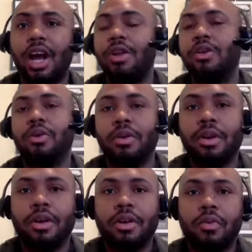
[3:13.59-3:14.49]
under
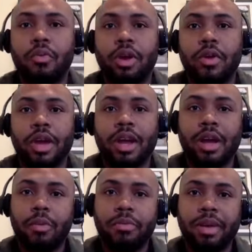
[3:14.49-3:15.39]
what your
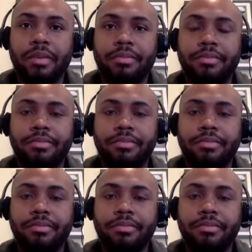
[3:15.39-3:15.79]
income would be.